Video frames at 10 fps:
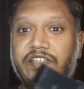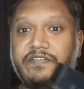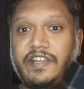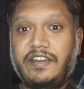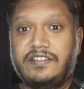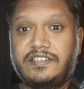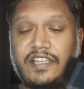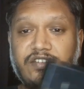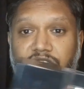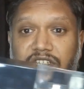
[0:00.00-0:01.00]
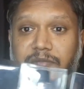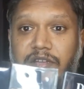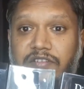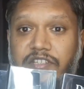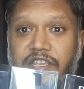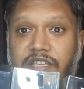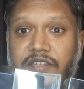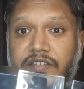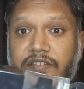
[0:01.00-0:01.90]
three fragrances I talked about today: